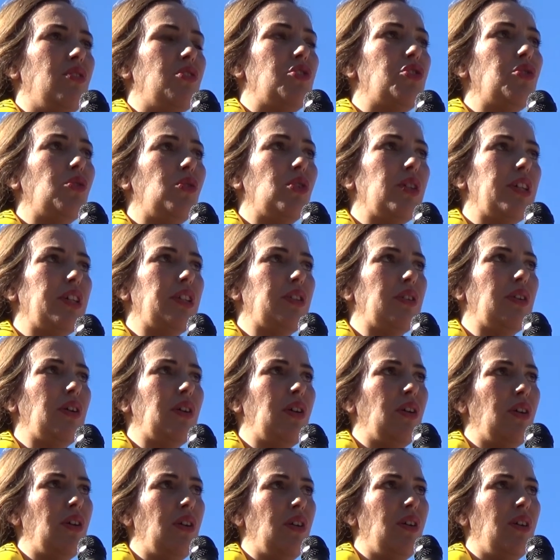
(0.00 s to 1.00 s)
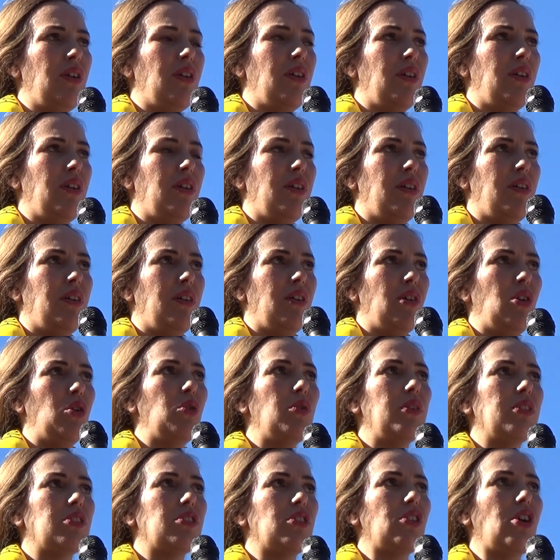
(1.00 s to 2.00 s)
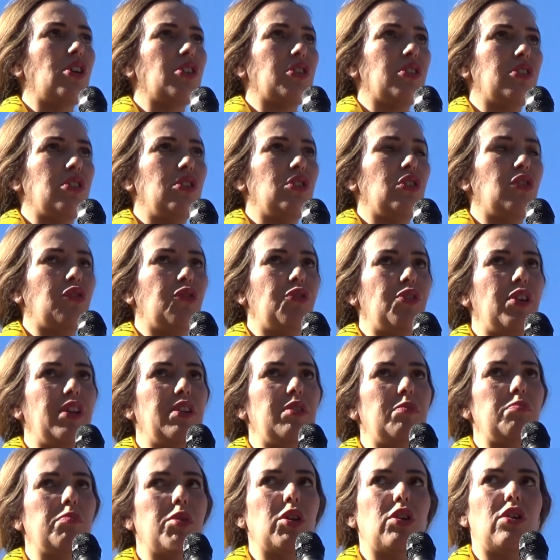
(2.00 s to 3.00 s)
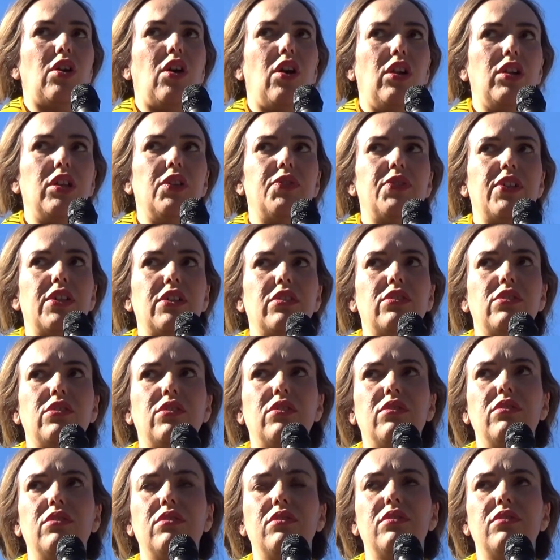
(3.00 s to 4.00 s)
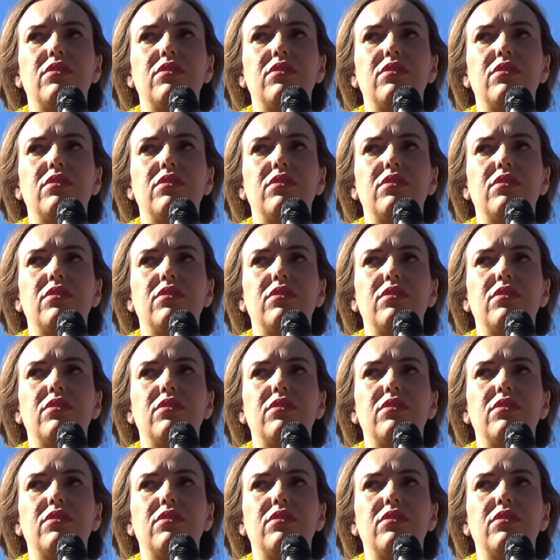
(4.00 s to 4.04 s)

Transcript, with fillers: Julian who has lost his freedom, but all of us